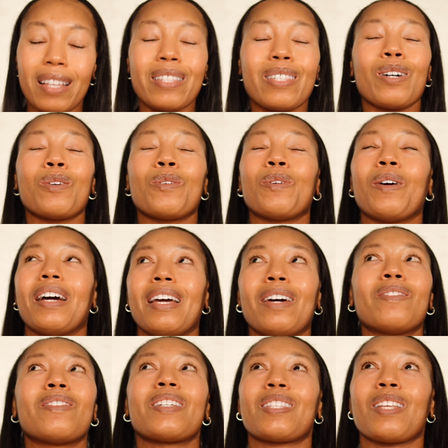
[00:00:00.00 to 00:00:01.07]
So
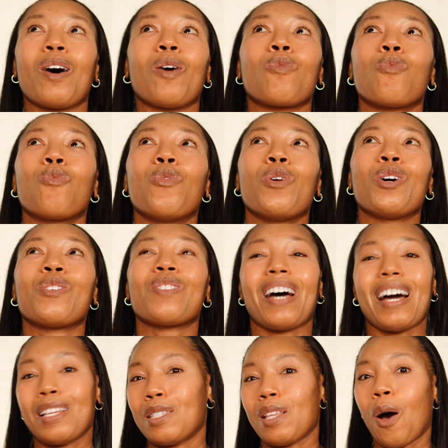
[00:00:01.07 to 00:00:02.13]
it was a real
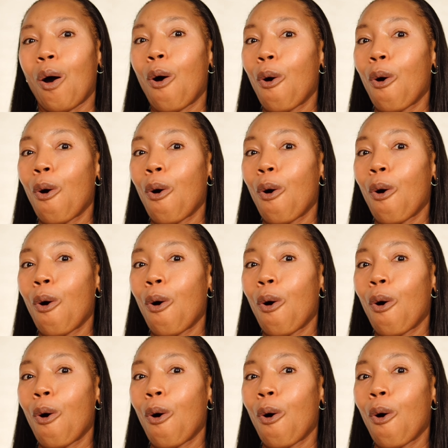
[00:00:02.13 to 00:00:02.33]
nice